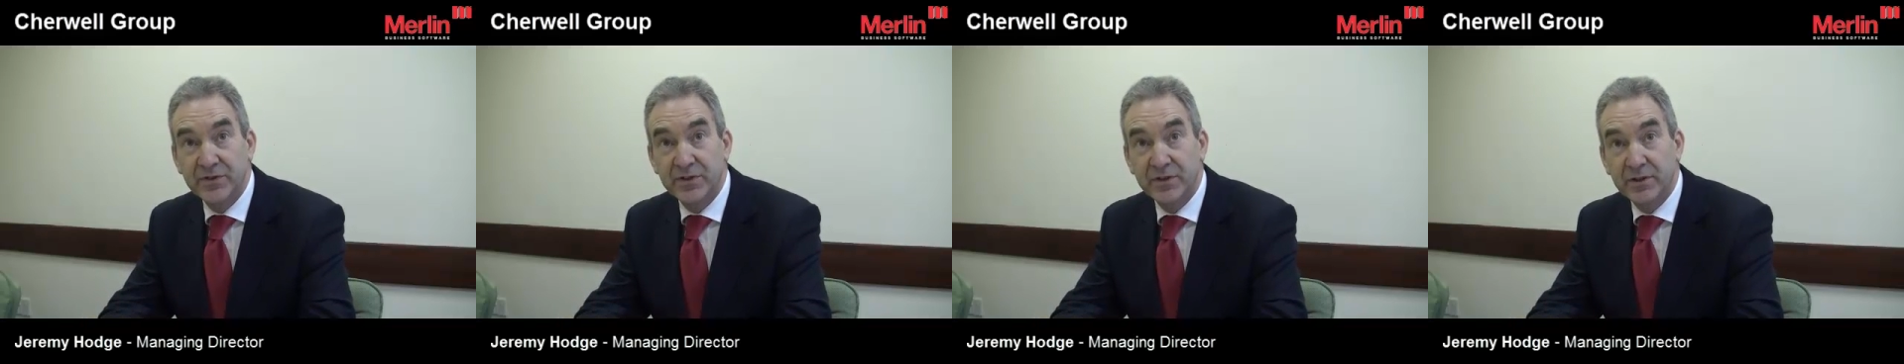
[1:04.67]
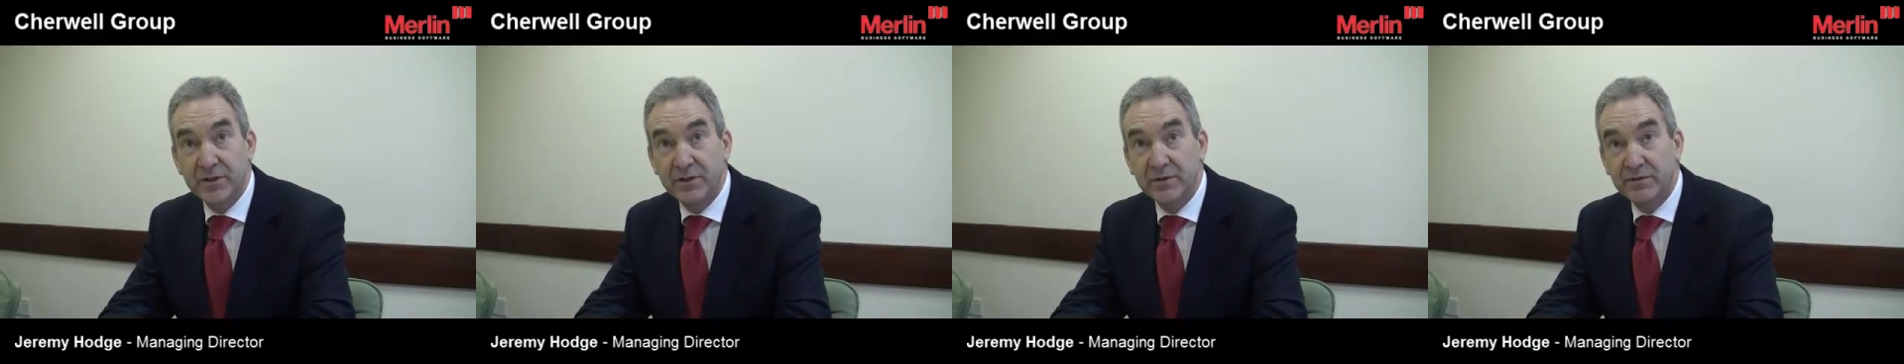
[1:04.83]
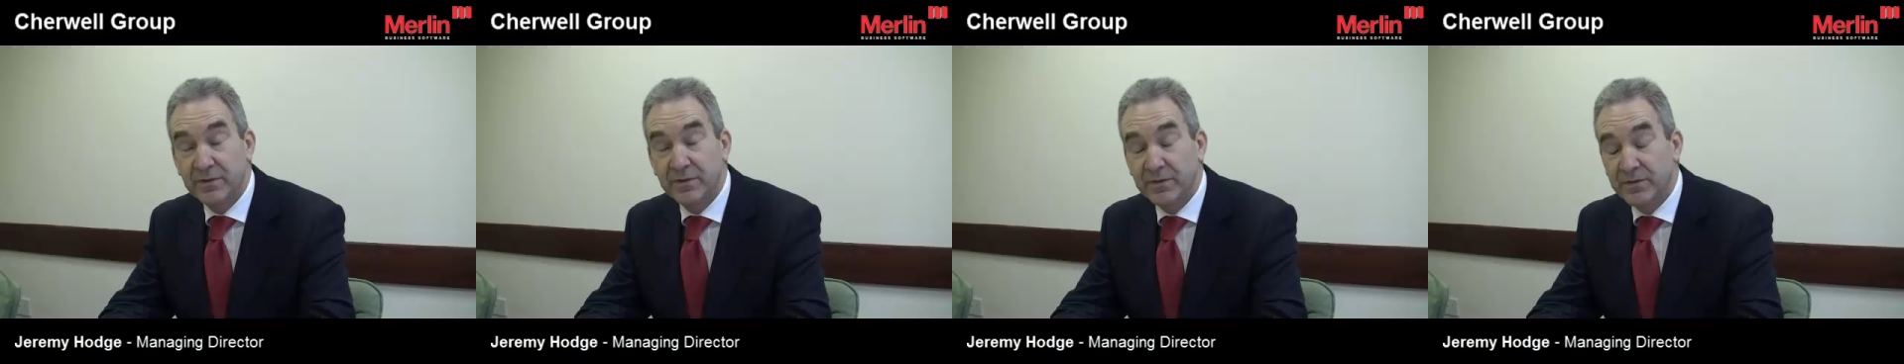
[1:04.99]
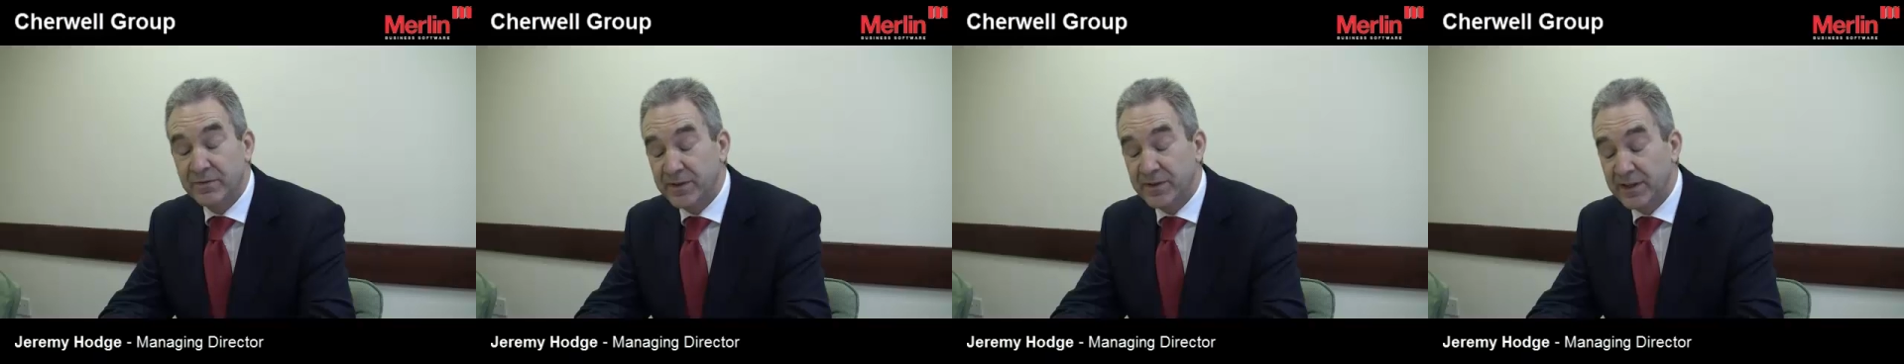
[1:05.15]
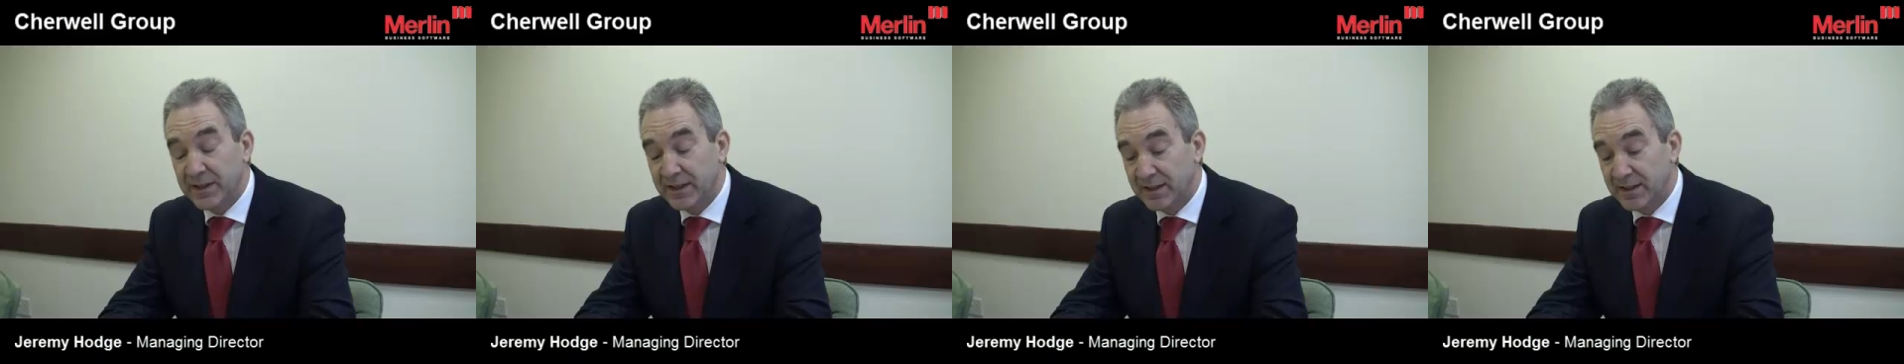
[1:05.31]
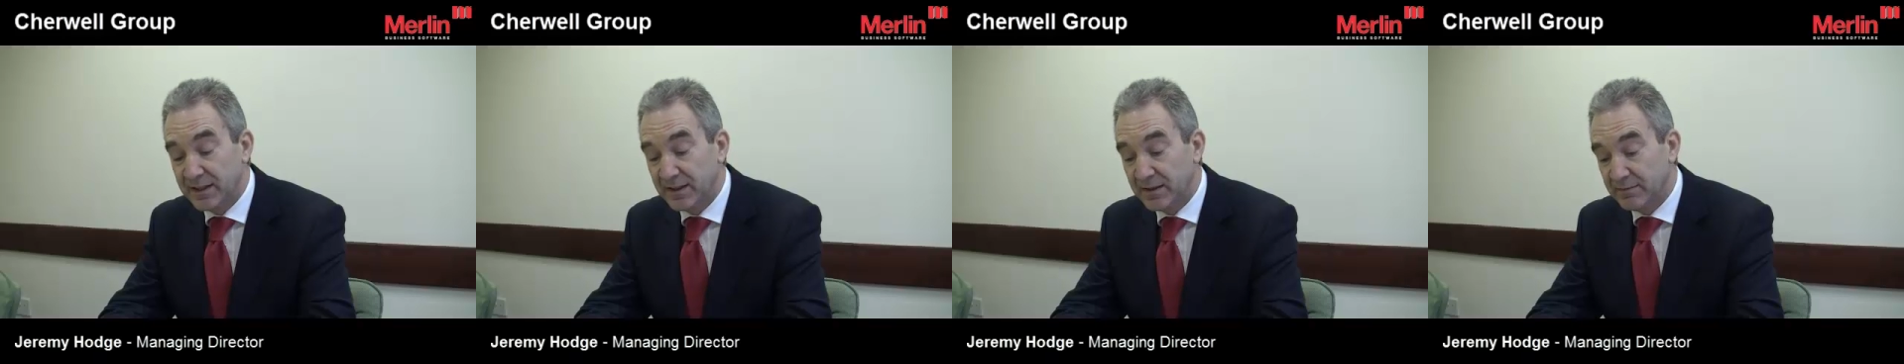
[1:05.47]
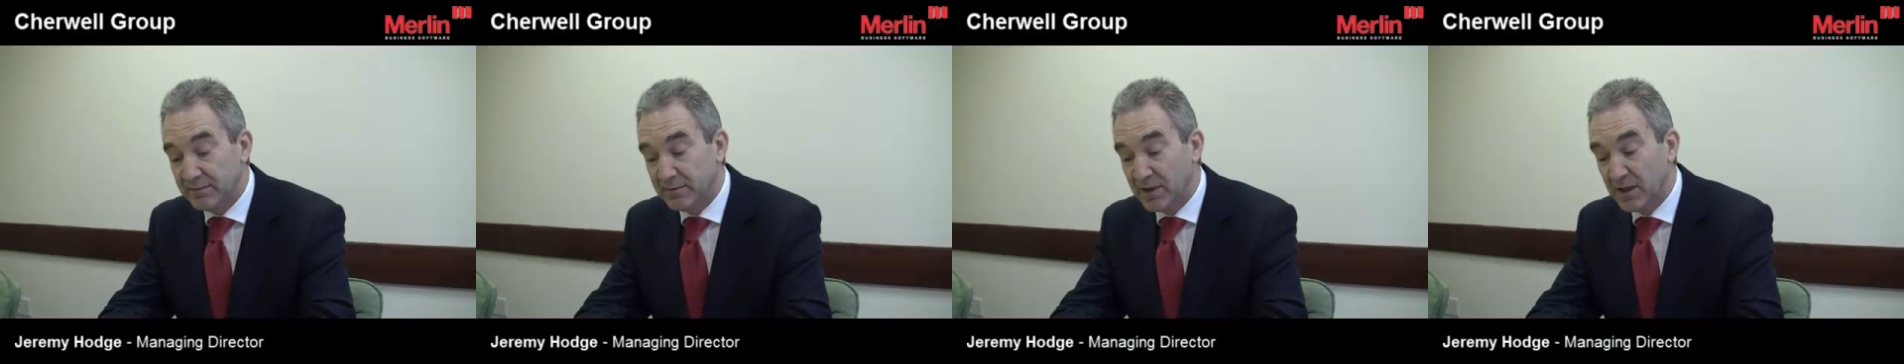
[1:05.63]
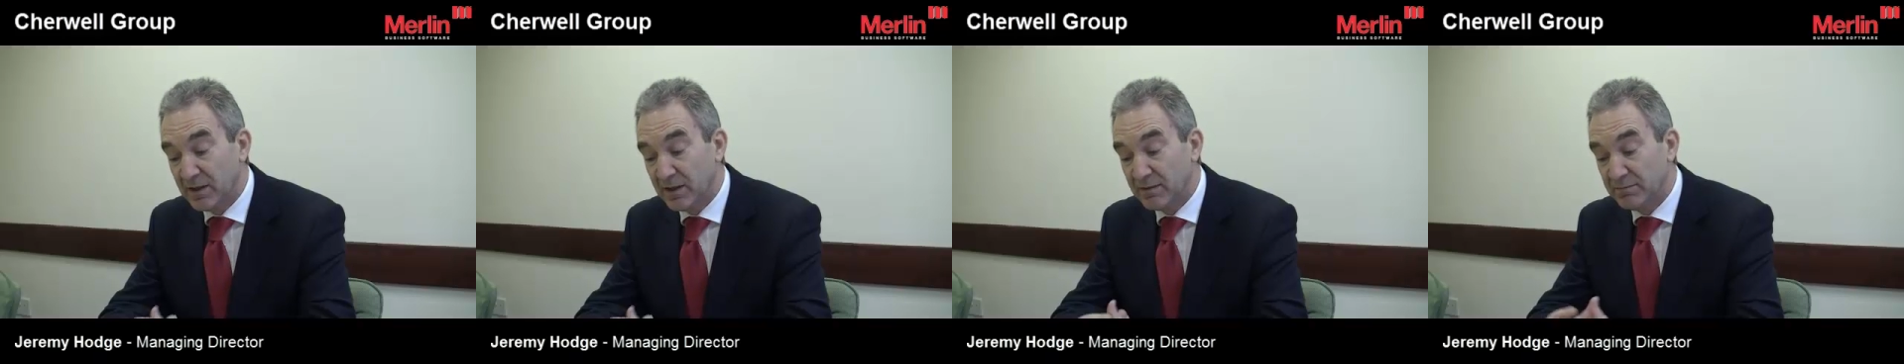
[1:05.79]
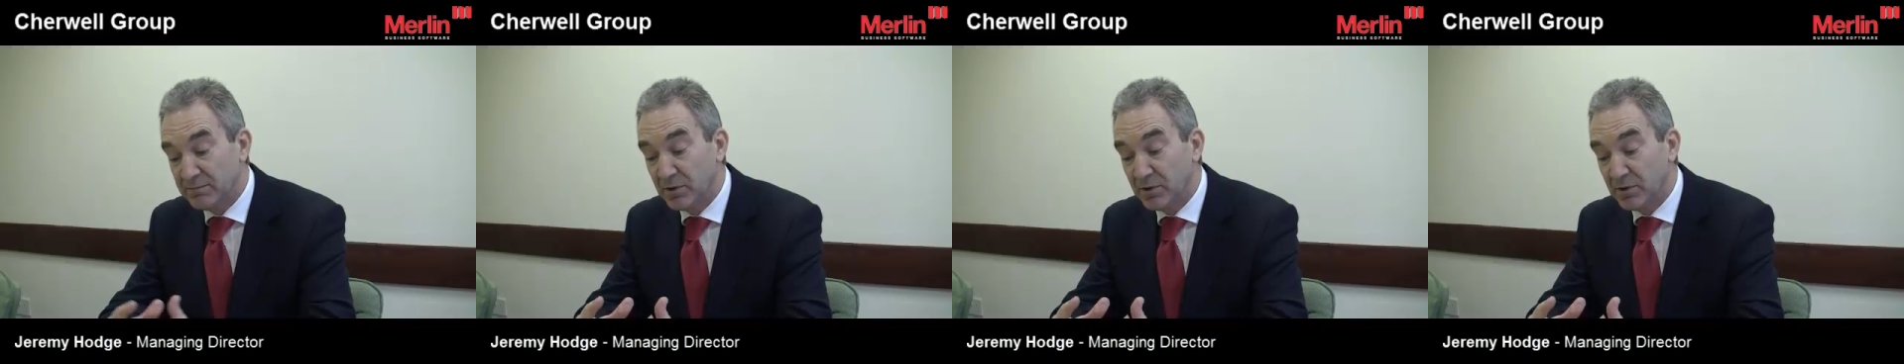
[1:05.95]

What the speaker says: to fulfil our